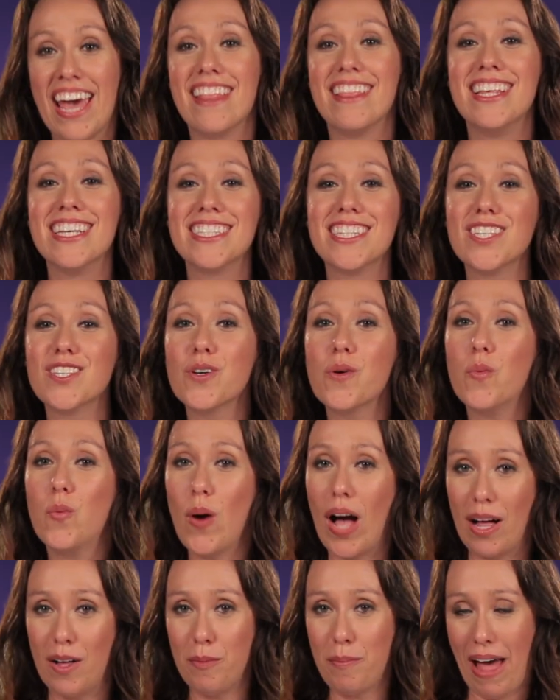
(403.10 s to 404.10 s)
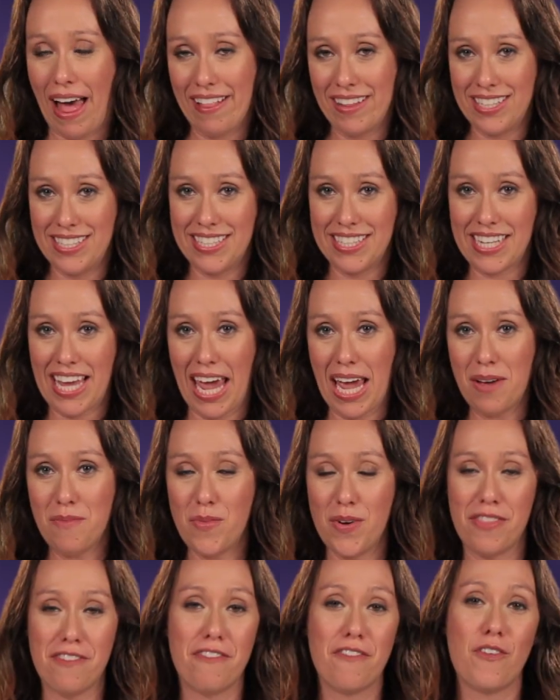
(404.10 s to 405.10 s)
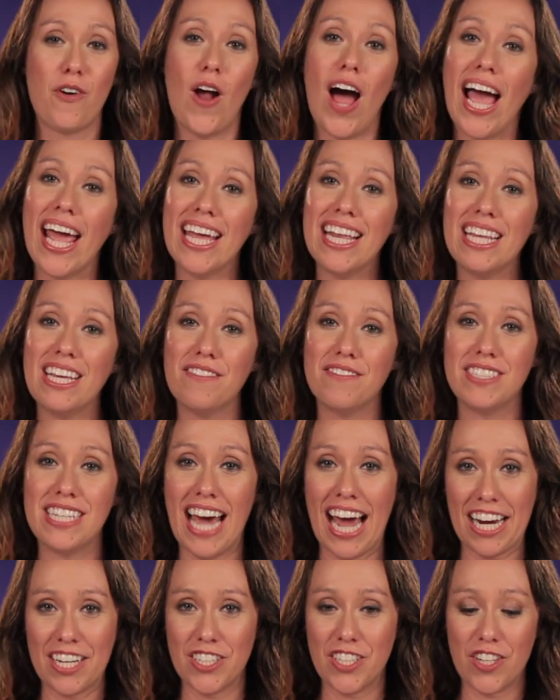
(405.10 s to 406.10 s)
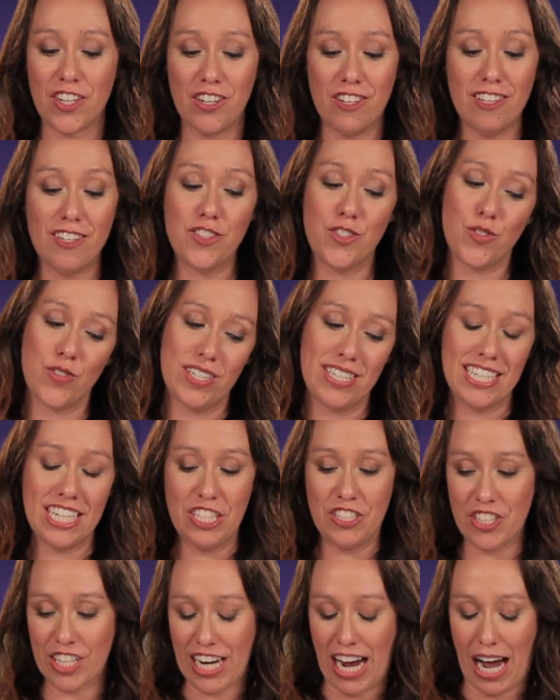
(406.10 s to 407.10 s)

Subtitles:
This is a well-balanced game with a variety of tactical and strategic